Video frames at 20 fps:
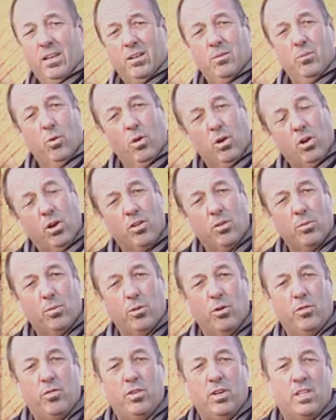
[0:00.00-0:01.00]
and work on the
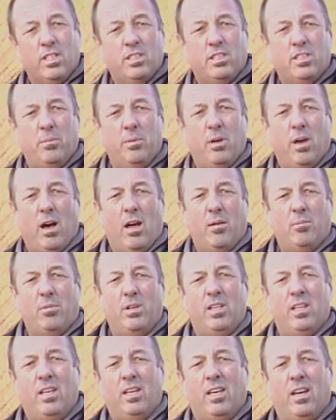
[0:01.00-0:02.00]
roof. You can see behind
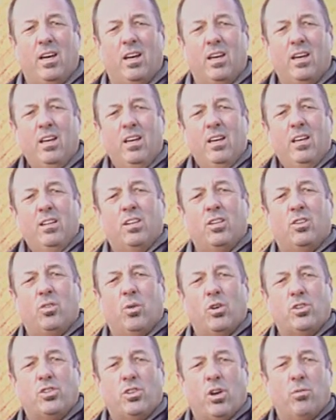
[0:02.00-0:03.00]
me the
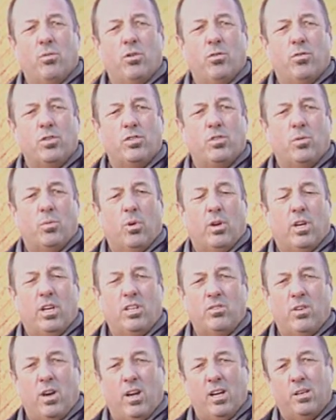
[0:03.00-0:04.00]
torch-on roofers are working,
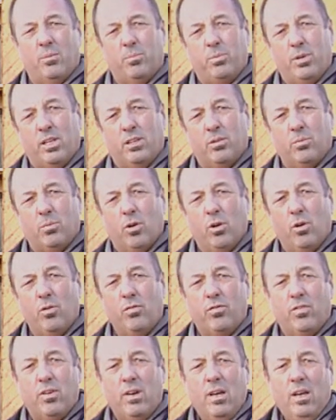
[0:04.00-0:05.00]
trying to complete the
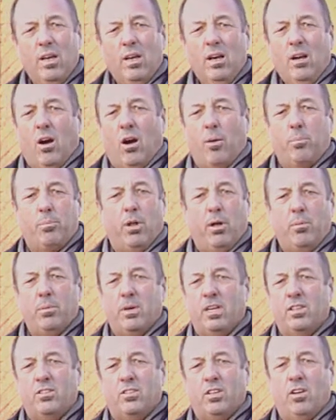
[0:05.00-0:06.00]
roof. Our
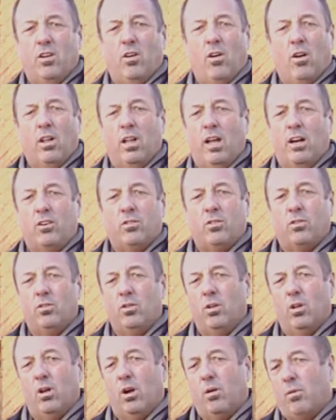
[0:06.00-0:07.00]
plumbing is in, our
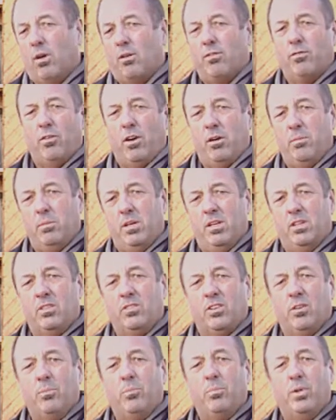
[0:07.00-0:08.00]
electrical, our rough framing
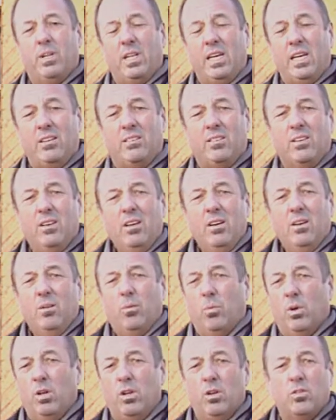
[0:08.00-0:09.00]
is complete.
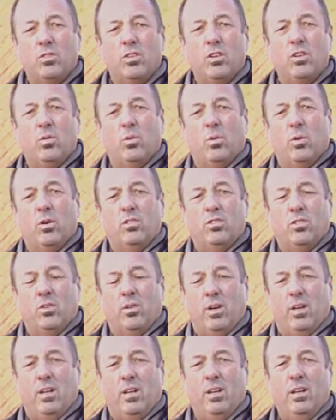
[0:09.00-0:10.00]
Windows and doors
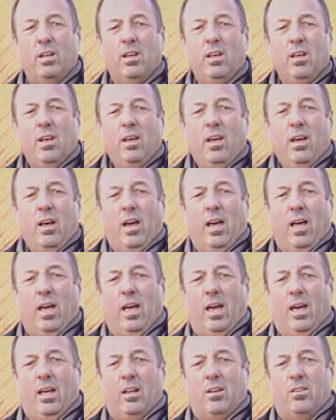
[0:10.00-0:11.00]
are in,
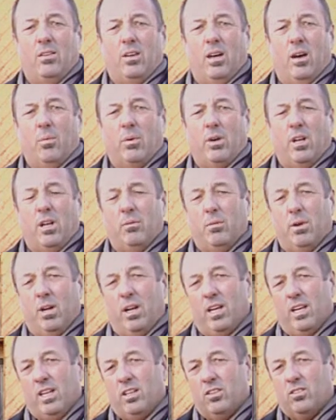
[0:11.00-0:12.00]
and we're getting ready
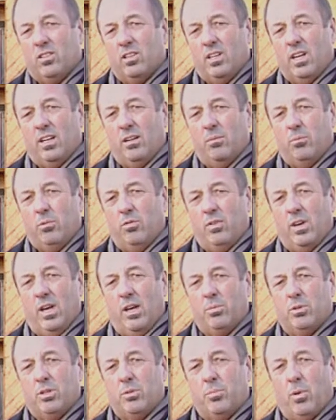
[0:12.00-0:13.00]
to insulate and move
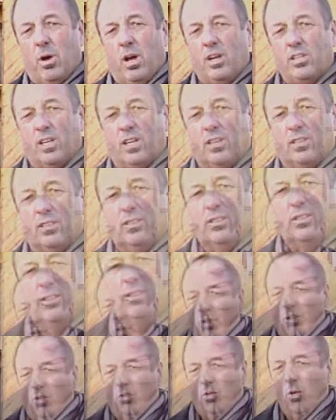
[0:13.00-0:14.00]
ahead with the project.
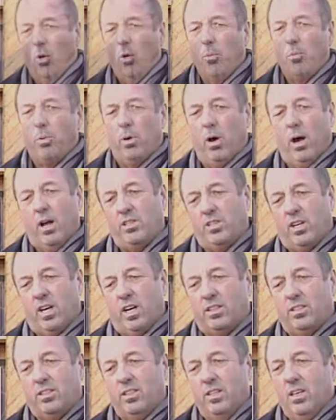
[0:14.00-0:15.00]
This whole
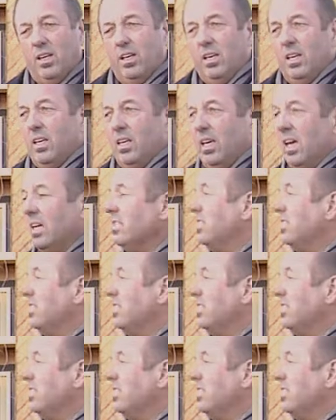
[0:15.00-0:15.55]
project, yes,